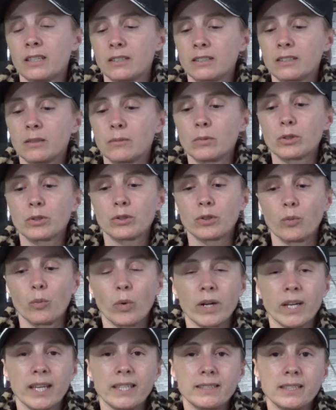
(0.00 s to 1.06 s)
similar to
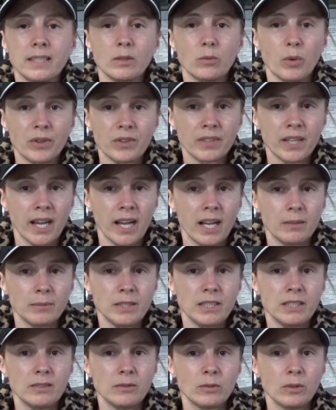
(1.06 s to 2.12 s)
what I did with
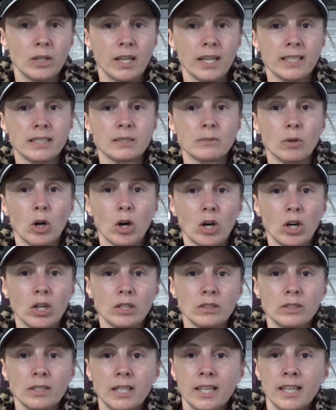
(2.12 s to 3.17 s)
Tommy and
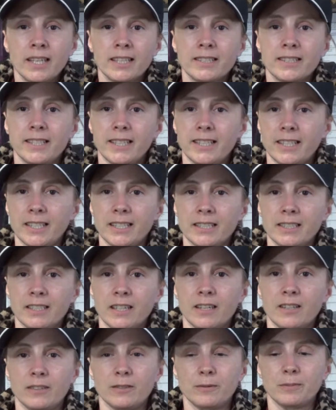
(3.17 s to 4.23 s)
Mahal, and
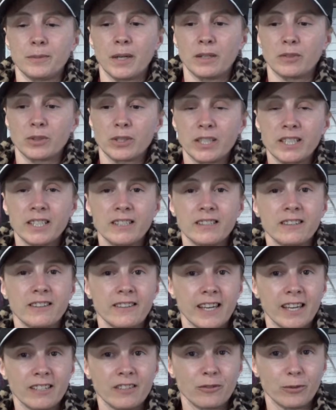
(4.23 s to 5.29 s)
I'll get into
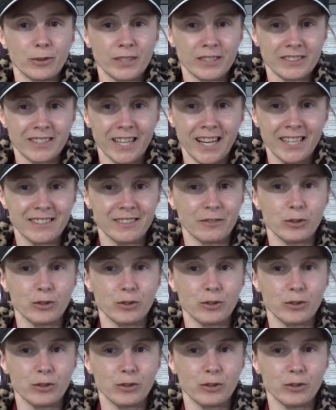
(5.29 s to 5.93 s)
that if we decide.